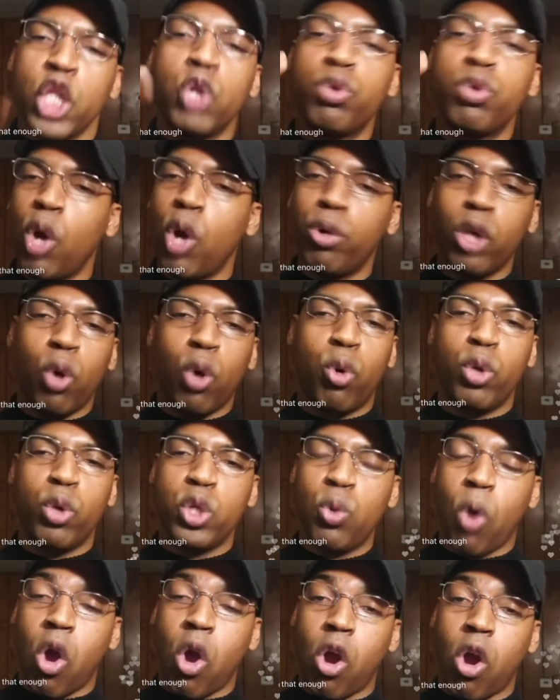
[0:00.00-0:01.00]
You don't know who
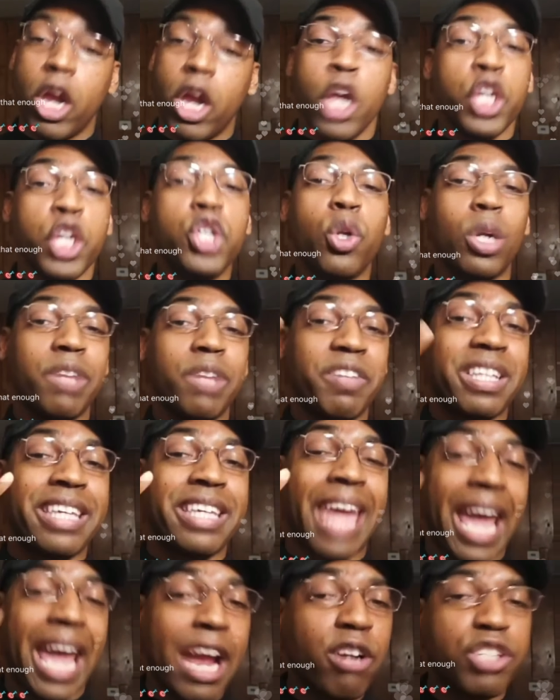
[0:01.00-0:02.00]
you are. You don't even
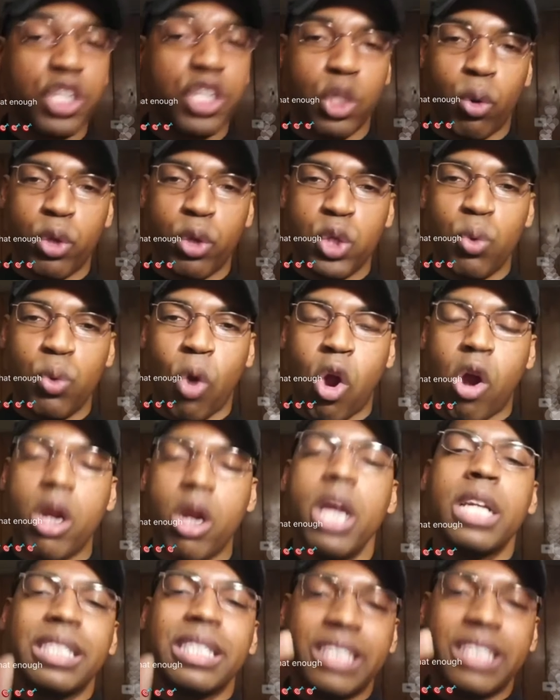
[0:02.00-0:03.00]
care to know who you
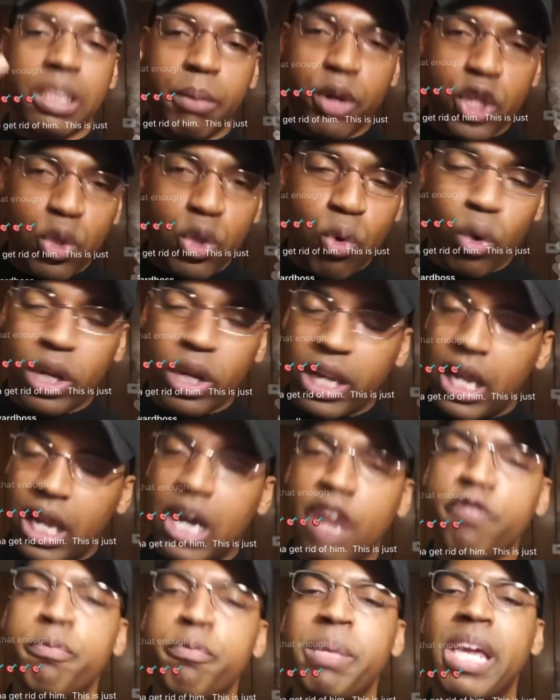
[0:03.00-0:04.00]
are. Some of you
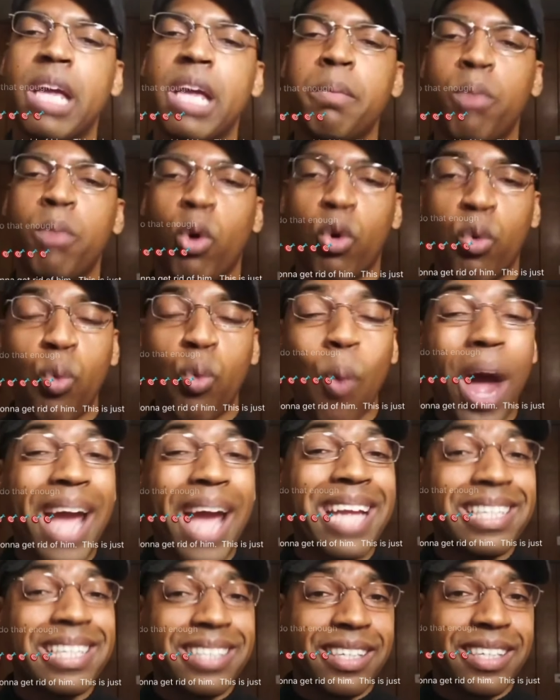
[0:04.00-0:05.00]
love being more
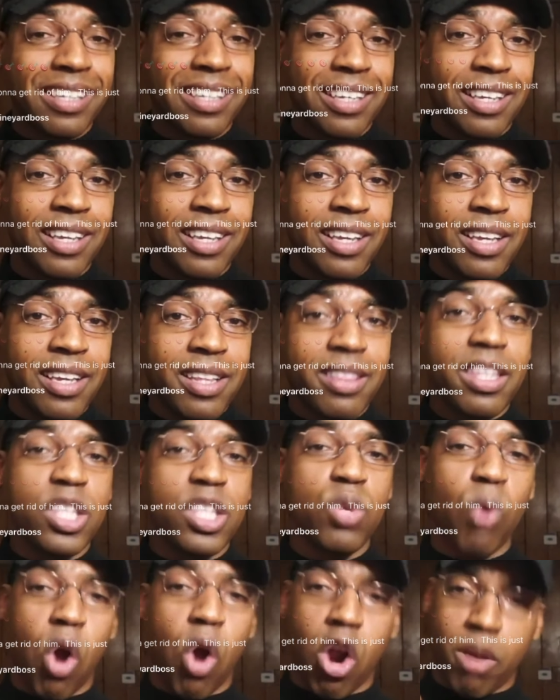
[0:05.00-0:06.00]
white than
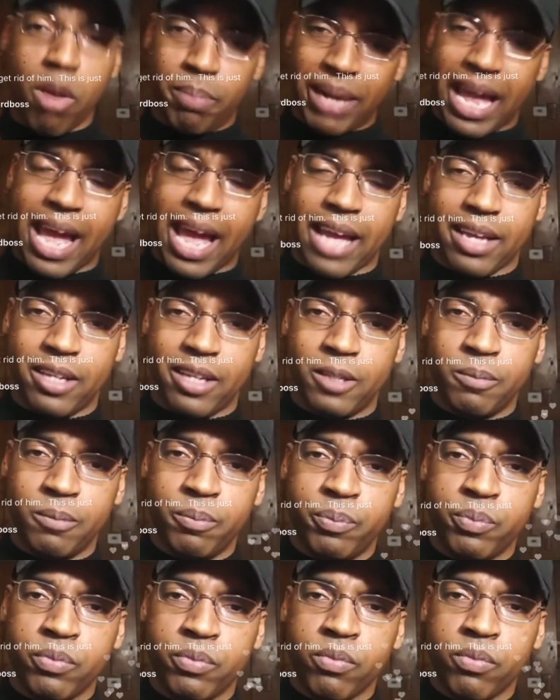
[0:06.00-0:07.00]
you are black.
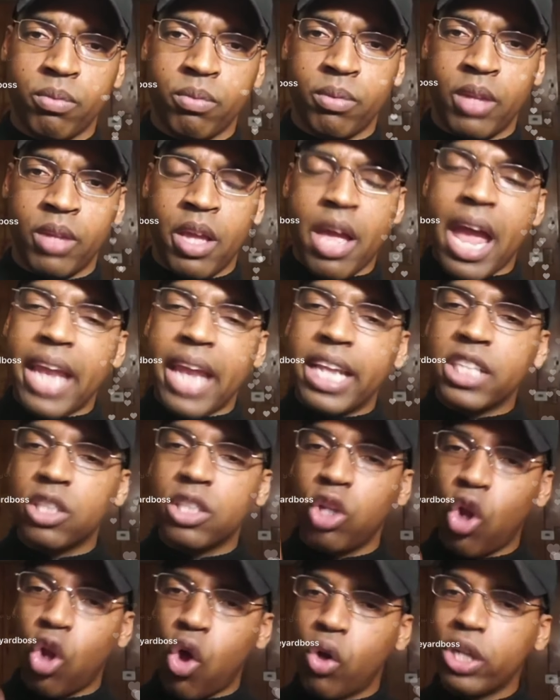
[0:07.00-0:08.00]
And as
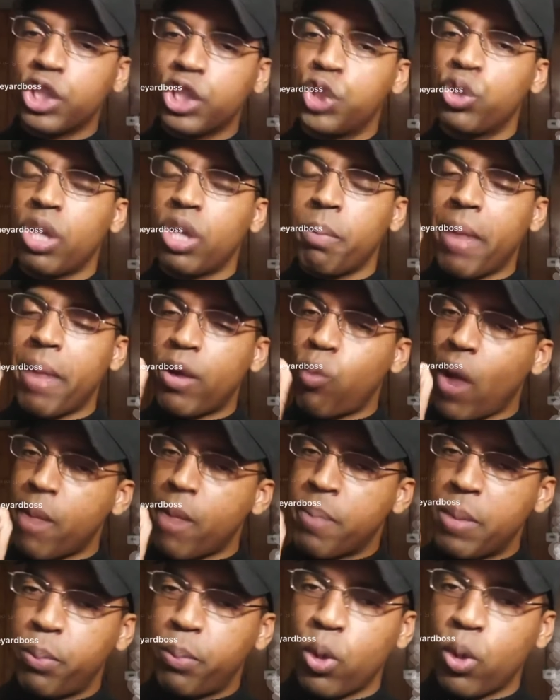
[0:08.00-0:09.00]
long as you can make
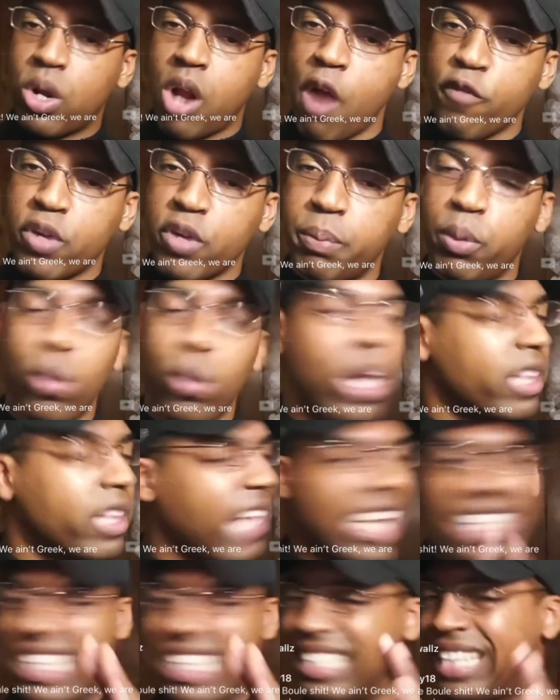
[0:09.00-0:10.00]
white people comfortable,
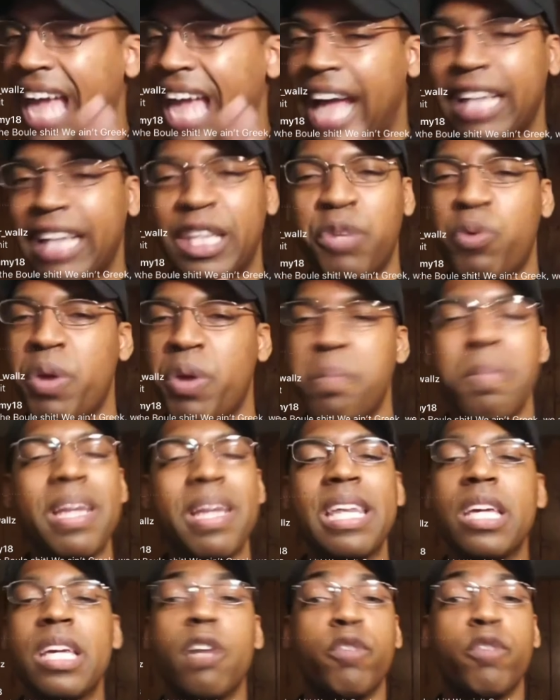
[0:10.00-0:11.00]
that's exactly where
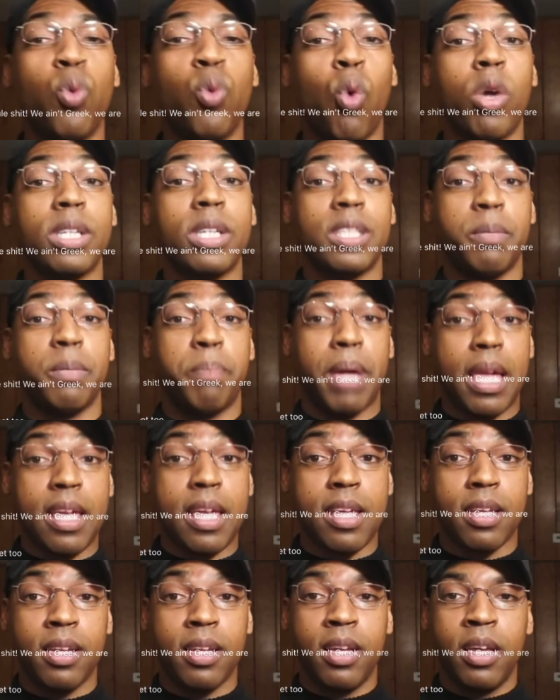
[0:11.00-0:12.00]
many of you want to
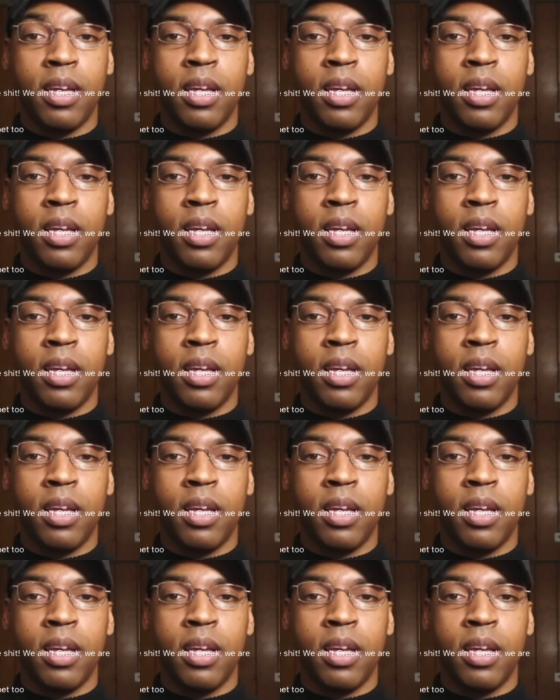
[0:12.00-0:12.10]
be.